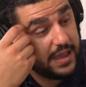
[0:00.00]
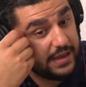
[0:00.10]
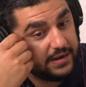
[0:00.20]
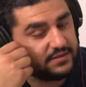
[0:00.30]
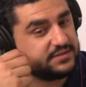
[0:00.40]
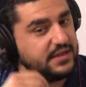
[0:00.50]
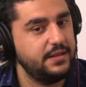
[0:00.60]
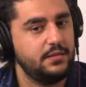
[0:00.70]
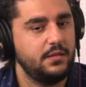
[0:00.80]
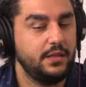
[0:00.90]
And it's
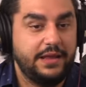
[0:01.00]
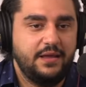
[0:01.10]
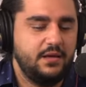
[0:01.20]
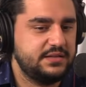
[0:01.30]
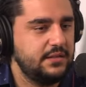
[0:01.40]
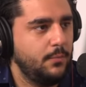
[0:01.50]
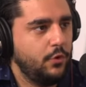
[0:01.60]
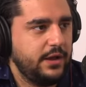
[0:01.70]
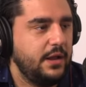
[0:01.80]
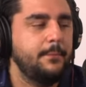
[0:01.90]
in like it's in the
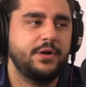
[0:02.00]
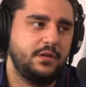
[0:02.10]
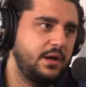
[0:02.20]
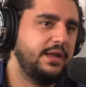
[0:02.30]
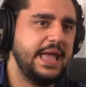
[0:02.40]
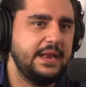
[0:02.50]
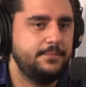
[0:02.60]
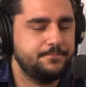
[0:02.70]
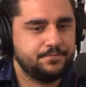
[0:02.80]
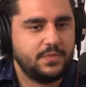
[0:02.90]
morning. But
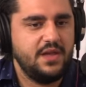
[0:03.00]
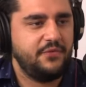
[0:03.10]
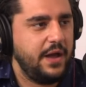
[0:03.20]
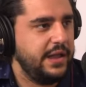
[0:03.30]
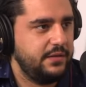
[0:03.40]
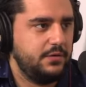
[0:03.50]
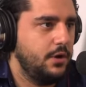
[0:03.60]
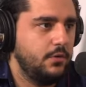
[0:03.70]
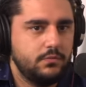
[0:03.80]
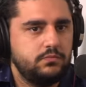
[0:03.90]
again, if I, you
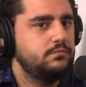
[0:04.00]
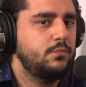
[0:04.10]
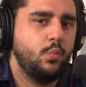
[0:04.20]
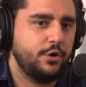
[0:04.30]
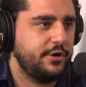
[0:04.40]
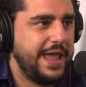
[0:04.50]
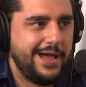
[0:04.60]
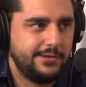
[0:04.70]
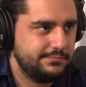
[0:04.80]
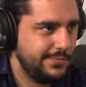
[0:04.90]
know, work
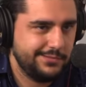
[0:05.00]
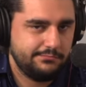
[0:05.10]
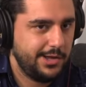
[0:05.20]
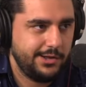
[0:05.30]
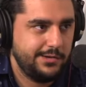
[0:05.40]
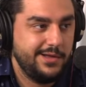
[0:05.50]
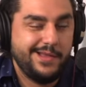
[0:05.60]
out, I'm not.